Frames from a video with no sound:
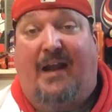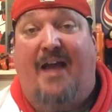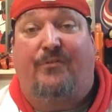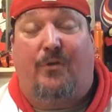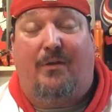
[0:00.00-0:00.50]

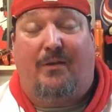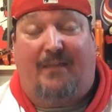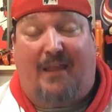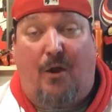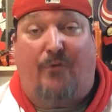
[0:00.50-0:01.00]
guys
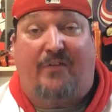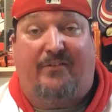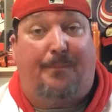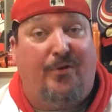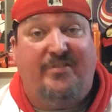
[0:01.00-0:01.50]
that goes
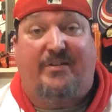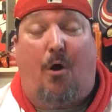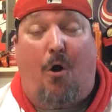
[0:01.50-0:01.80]
out there, puts it